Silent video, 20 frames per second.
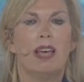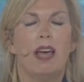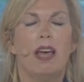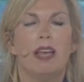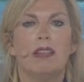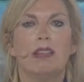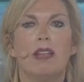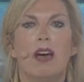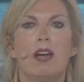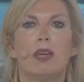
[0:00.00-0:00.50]

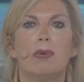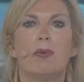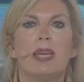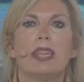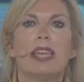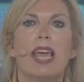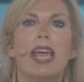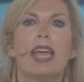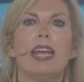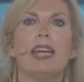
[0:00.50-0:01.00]
along with
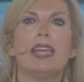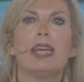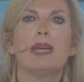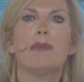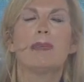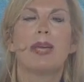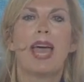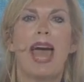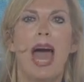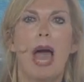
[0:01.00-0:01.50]

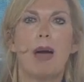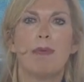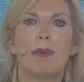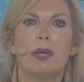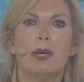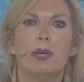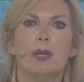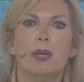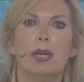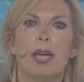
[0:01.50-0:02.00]
ADM
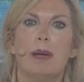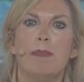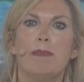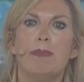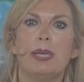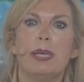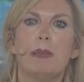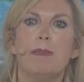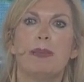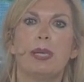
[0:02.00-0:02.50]
Capital and
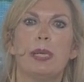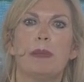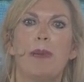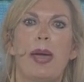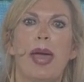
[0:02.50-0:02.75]
BNP